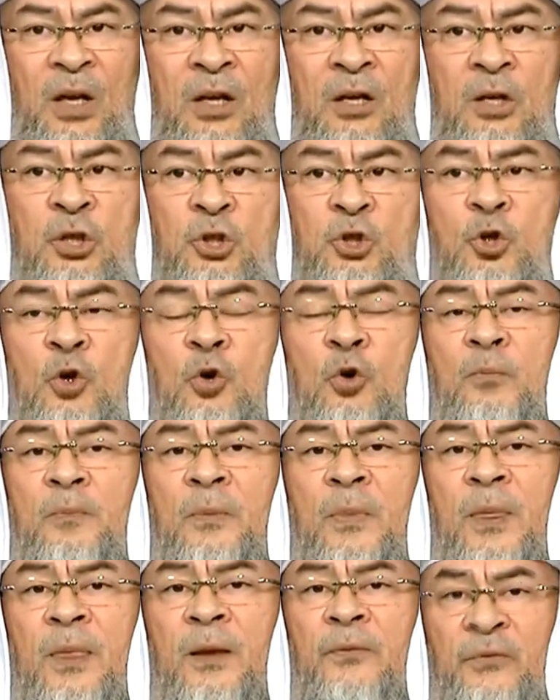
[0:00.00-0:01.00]
So,
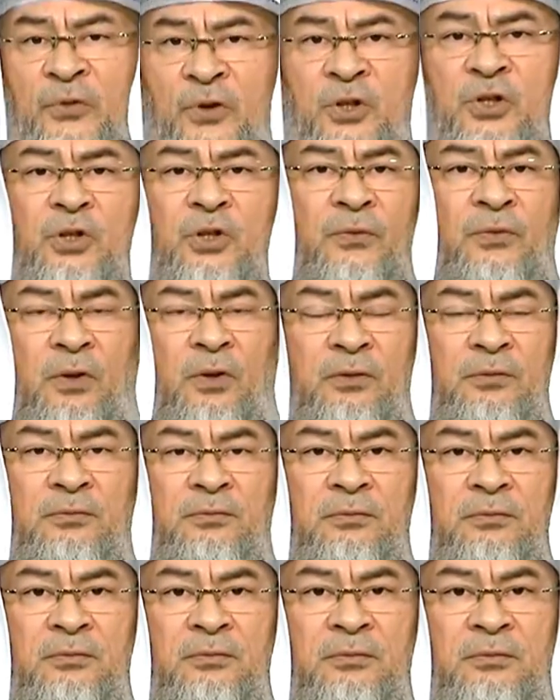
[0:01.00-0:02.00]
first of all,
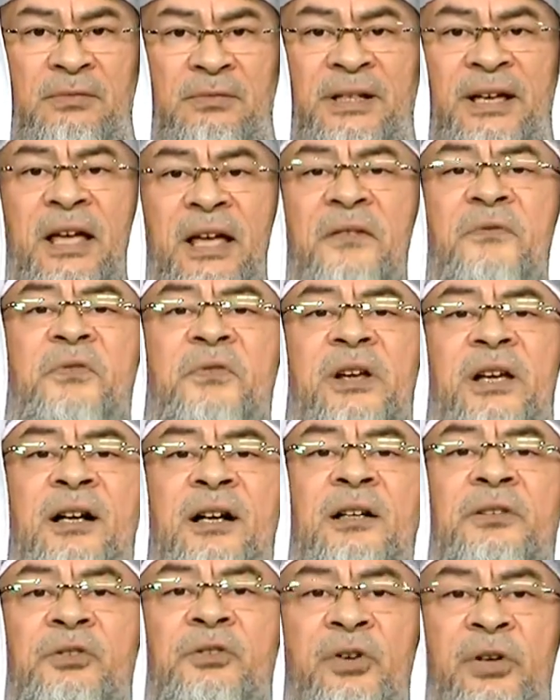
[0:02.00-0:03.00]
every
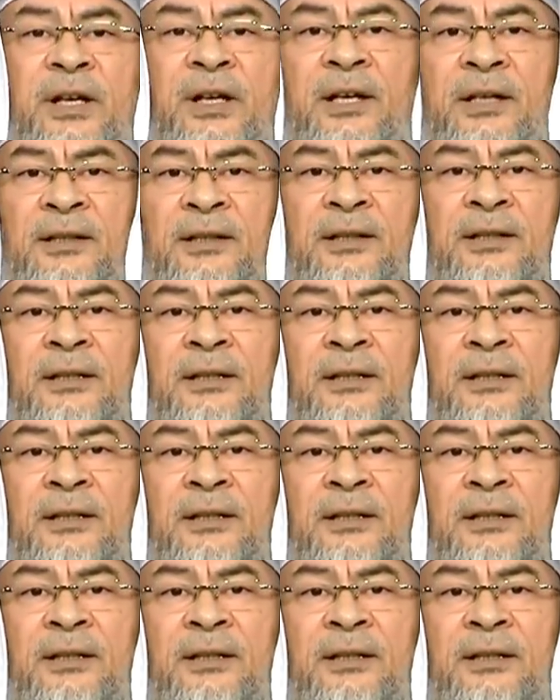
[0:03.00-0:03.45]
country